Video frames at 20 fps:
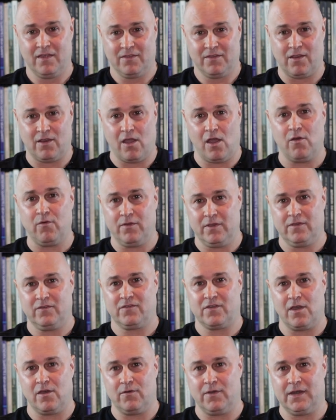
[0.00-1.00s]
They're always
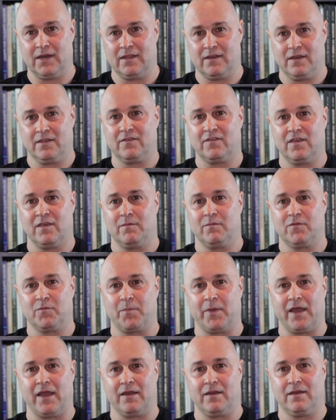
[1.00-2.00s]
going in the same
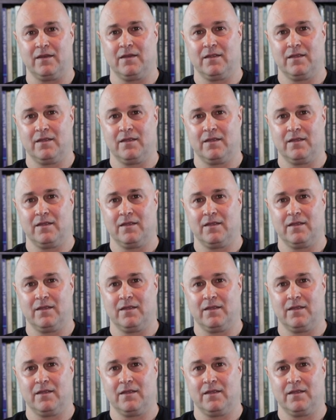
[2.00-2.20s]
spot.